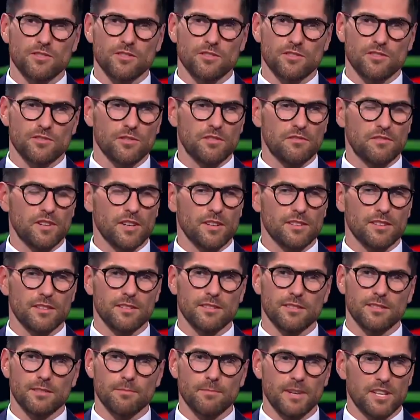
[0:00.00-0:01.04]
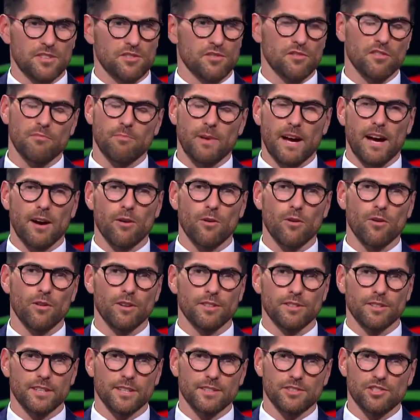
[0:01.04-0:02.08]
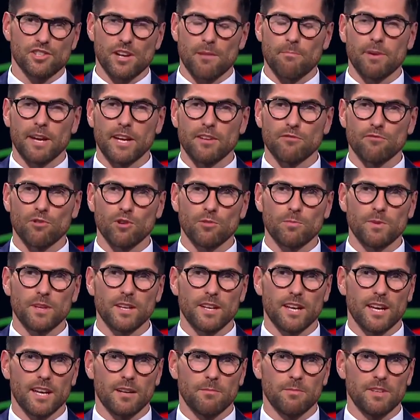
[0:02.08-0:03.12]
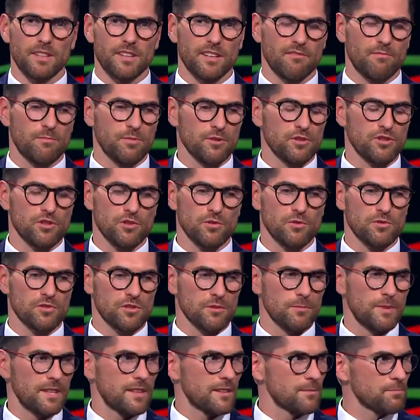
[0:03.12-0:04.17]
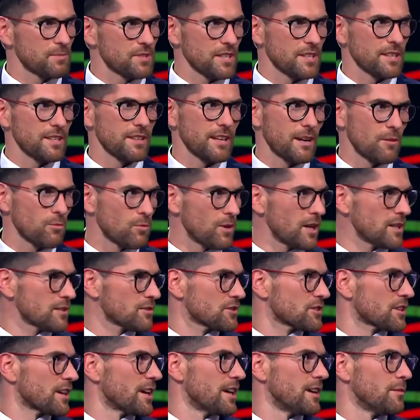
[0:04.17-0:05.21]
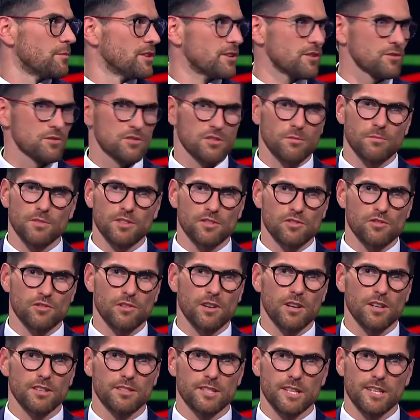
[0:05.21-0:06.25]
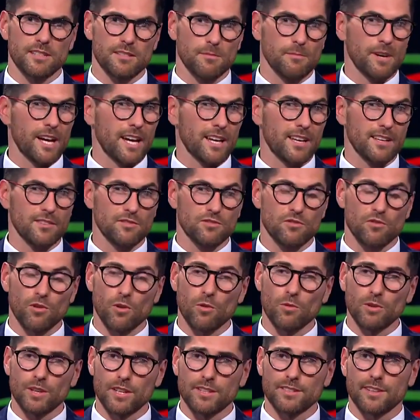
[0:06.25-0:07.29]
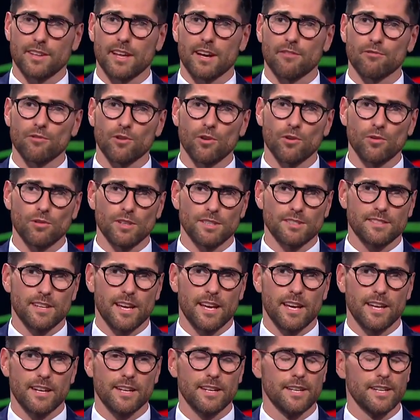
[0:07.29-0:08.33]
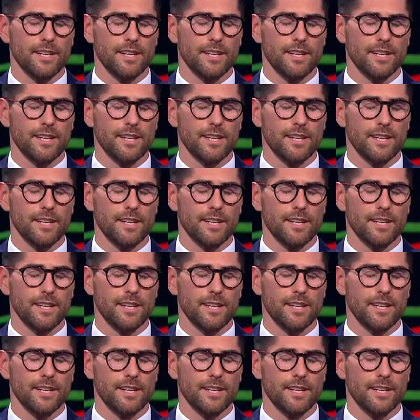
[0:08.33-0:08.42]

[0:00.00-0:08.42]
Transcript: you've sort of got the, the mixture of power and, and, champagne rugby again. I mean, they've produced, I mean, particularly that Welsh game, you know, some of the tries. Ntamack is growing into that role at 10,